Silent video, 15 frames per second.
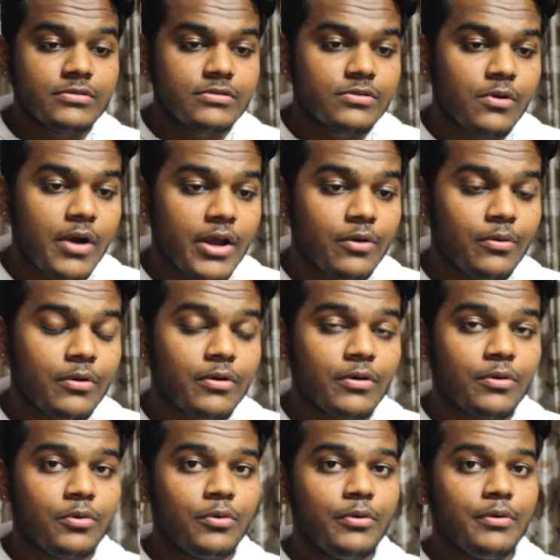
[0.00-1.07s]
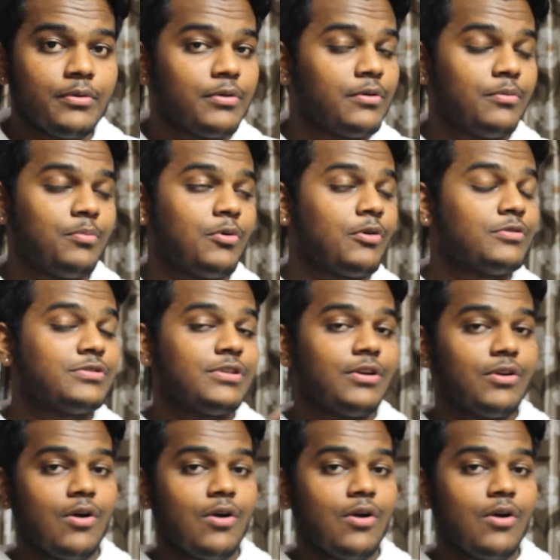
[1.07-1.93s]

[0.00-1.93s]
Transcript: So, I don't know, pronounce it